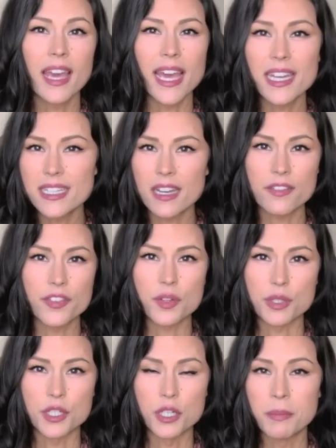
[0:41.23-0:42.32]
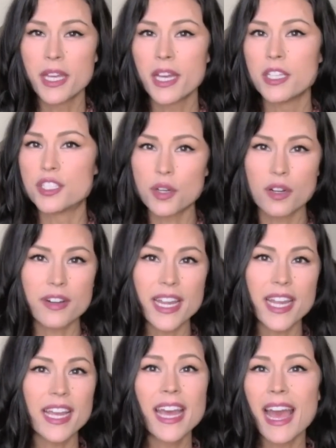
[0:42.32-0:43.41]
in and out of your room,
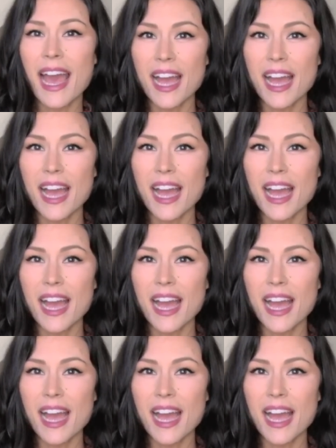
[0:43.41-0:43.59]
during,